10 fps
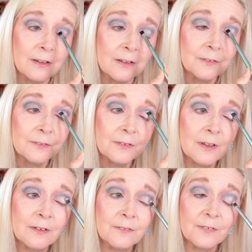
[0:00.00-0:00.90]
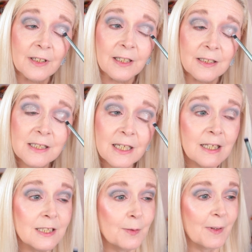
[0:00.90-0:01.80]
of
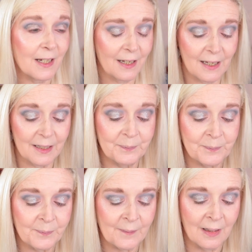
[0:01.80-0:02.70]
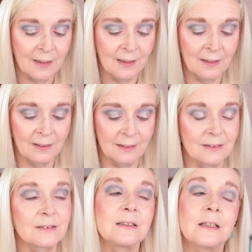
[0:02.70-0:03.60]
VAT to pay. And
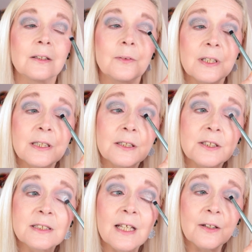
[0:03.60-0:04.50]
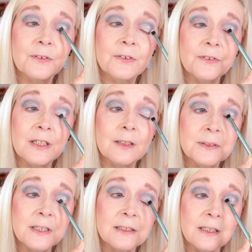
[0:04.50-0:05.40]
I was like, oh, why didn't I just get all three
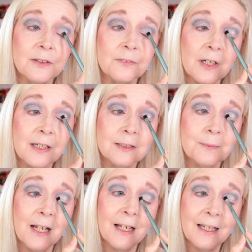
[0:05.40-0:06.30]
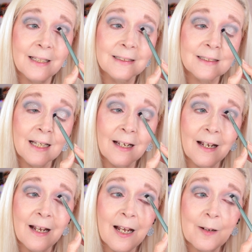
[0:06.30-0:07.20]
lipsticks in the first place?
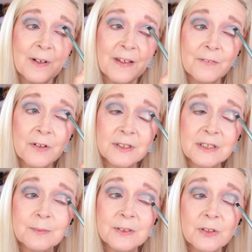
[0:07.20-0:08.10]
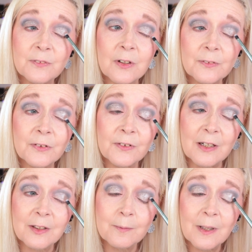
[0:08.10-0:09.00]
But they've got some sort of offer on
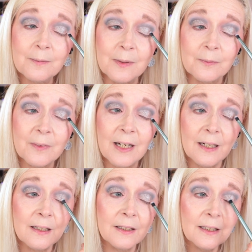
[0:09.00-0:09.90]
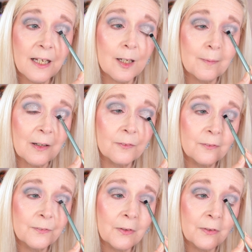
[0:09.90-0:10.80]
there at the moment where, like, you get about
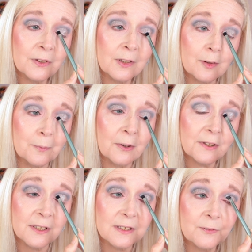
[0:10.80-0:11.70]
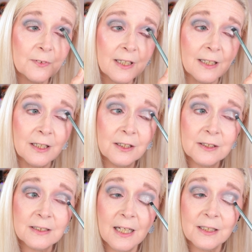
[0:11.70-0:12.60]
four different products free that you can
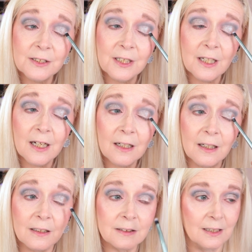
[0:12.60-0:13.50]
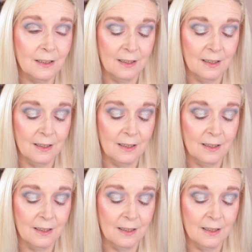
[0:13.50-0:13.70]
just add to your cart.